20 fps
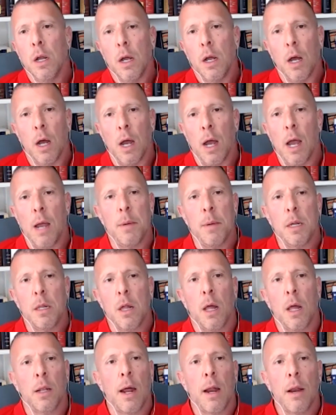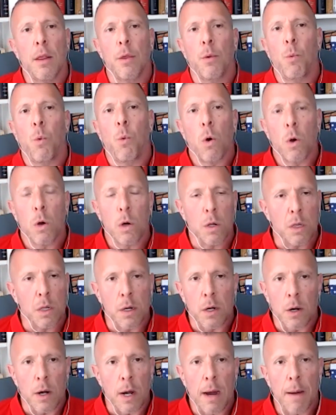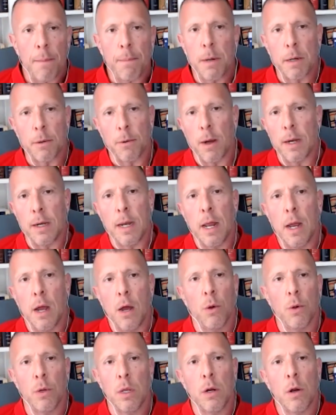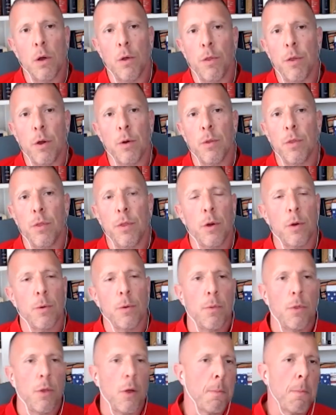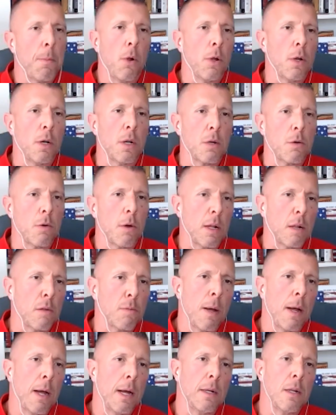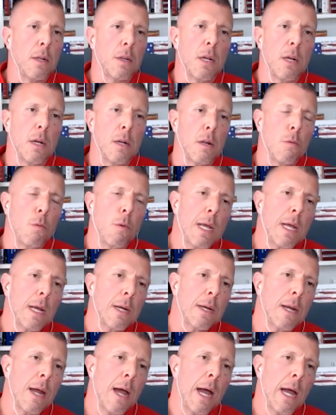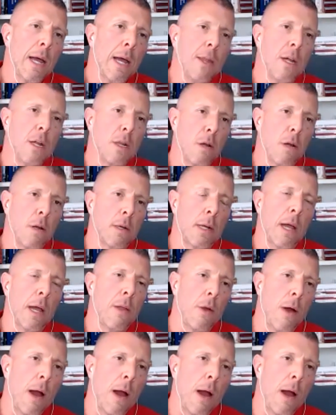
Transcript: I mean, a lot of the wars that are happening right now, you know, they're pulling strings behind the scenes, and we can tie this all together.